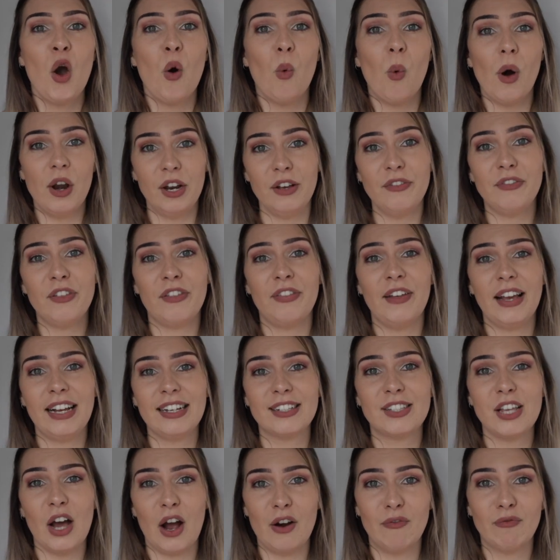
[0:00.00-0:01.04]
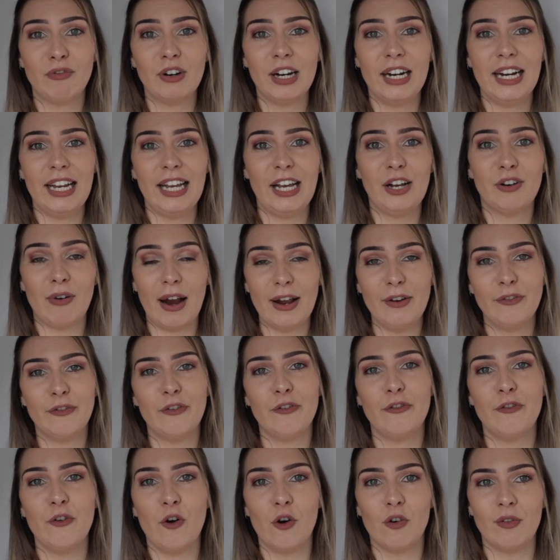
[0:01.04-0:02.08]
one of the things that I'm really
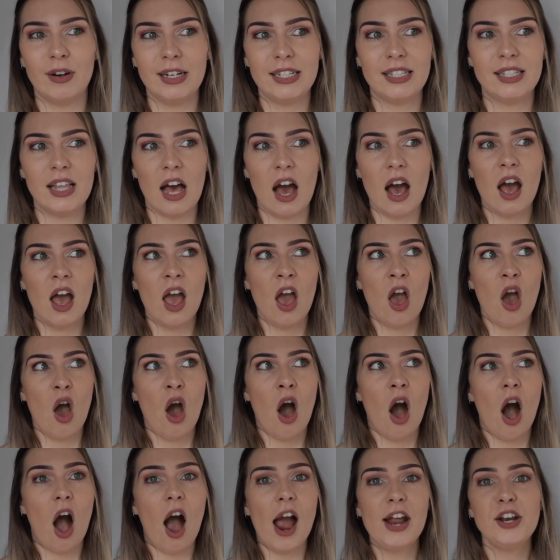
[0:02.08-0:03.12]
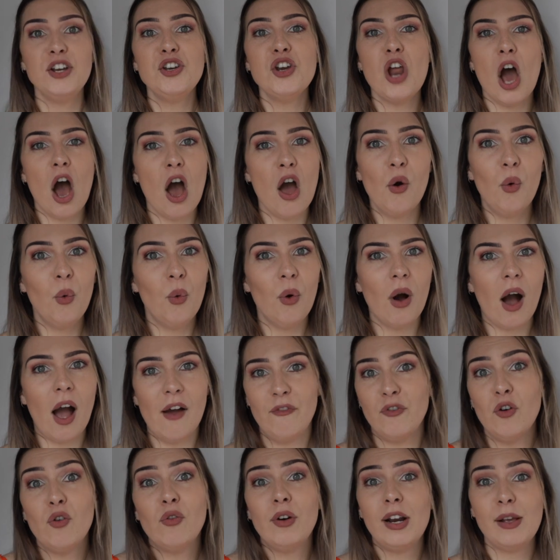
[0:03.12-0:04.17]
grateful for is that I know,
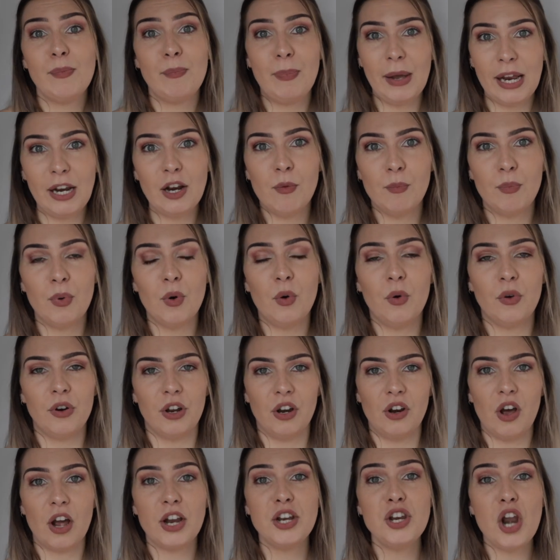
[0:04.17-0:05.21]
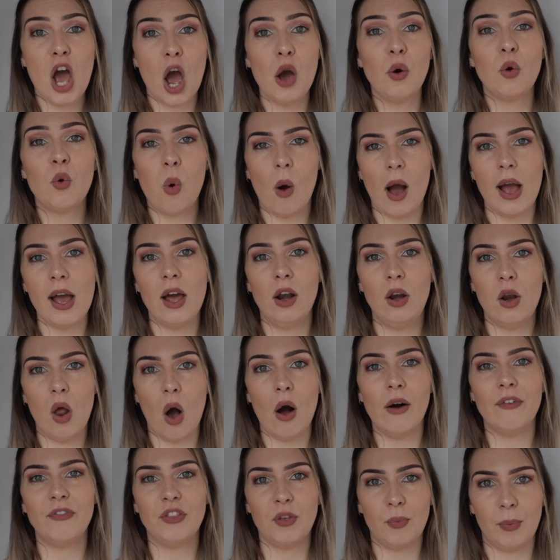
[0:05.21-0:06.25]
I've already been on board and I know quite a
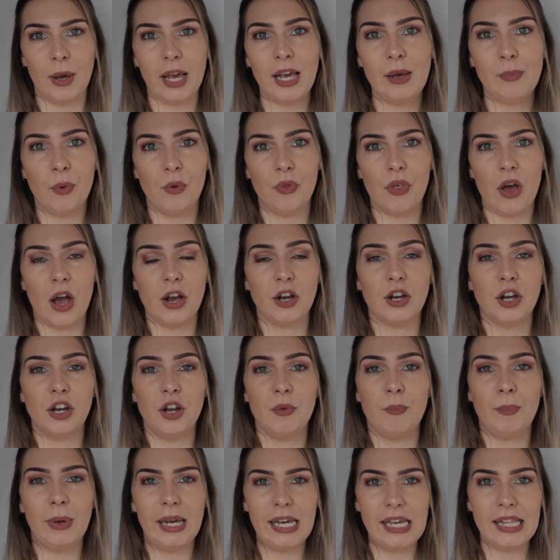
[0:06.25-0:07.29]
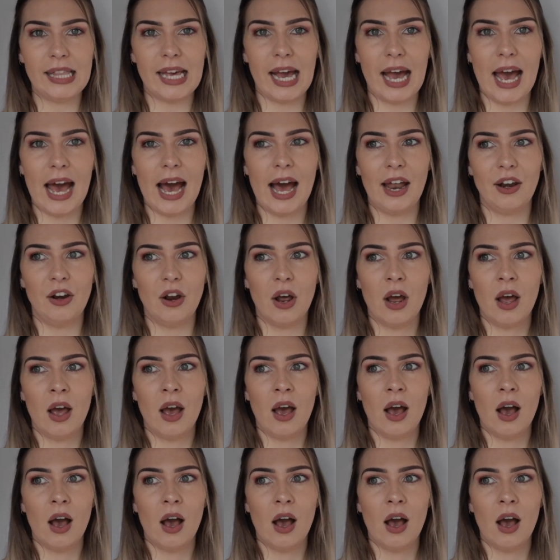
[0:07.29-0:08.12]
lot of the people that are going to be there, and